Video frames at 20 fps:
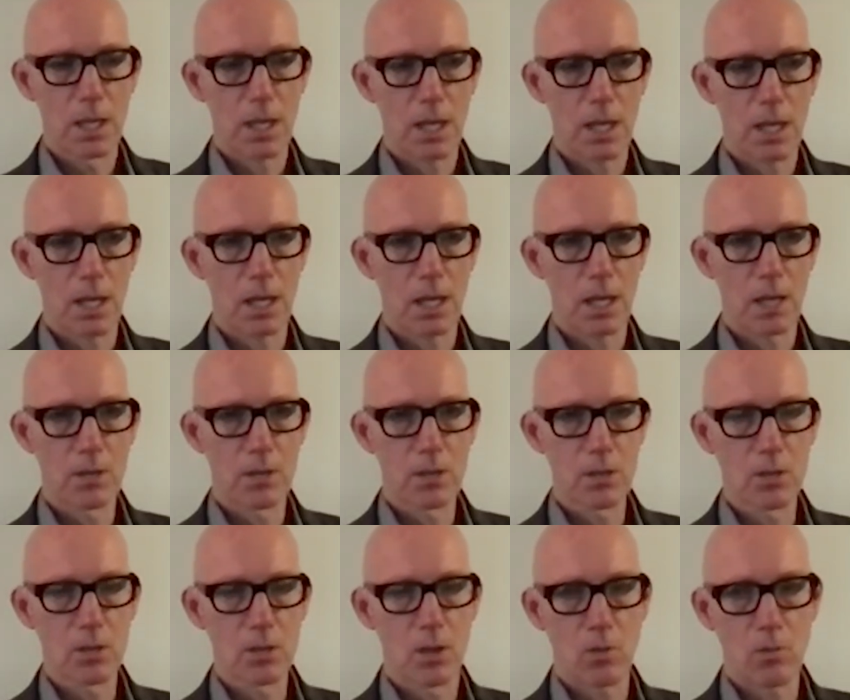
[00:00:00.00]
uh, and this
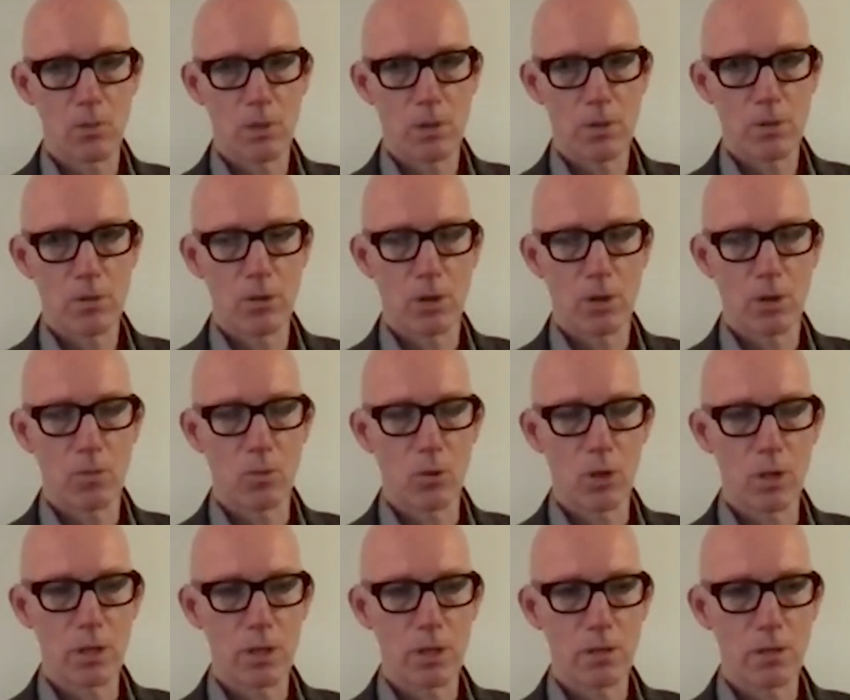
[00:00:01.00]
has not not
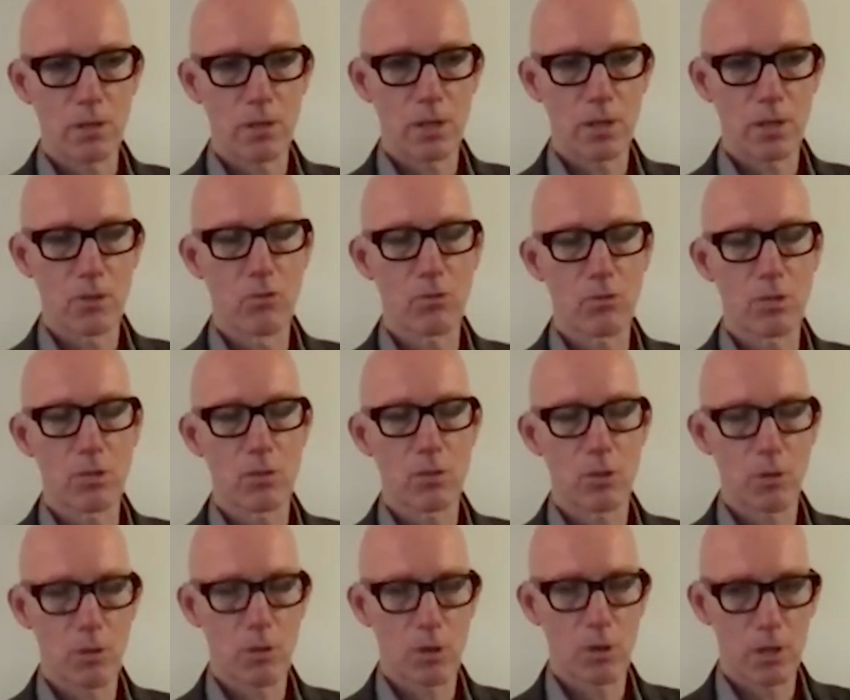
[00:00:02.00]
worked in
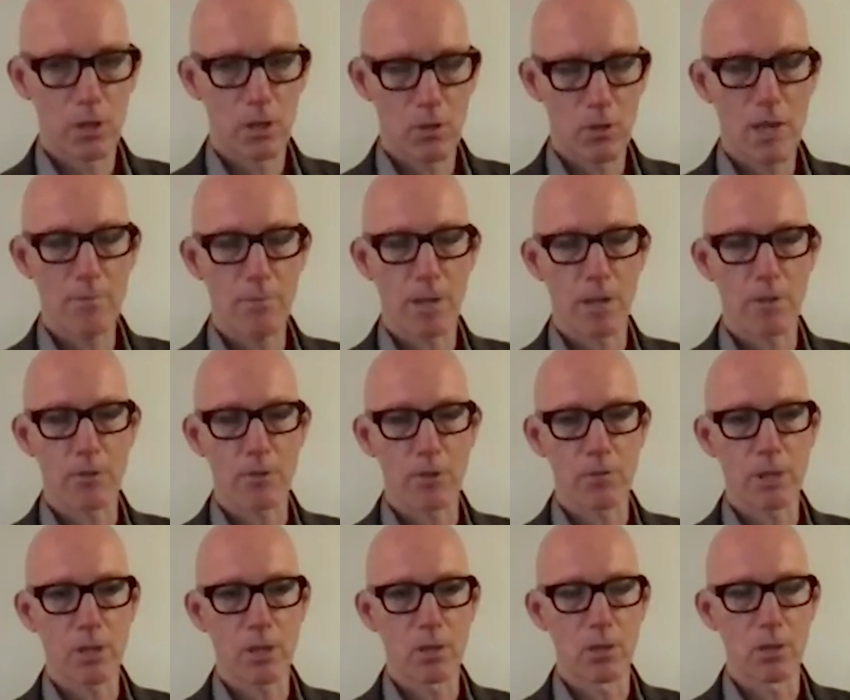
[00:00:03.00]
to in great measure
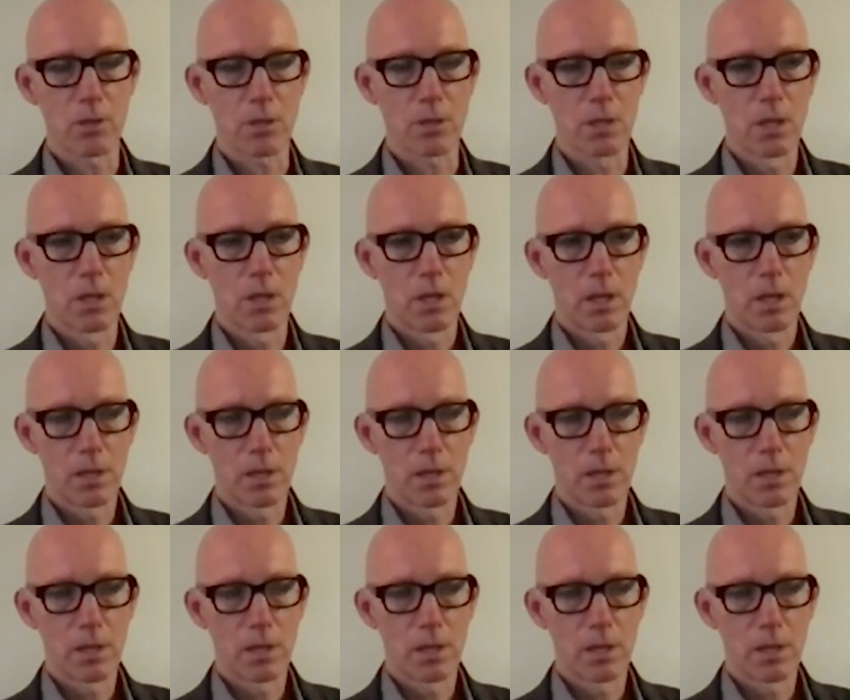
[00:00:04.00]
because